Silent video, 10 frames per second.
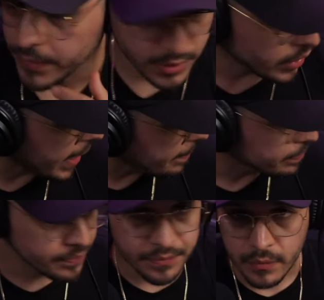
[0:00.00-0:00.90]
So yeah,
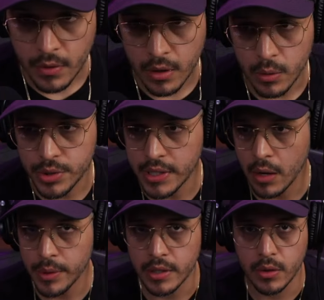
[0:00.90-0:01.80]
we'll see how
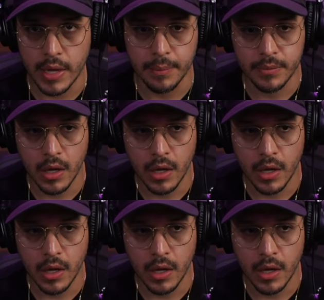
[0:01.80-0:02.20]
we can do that.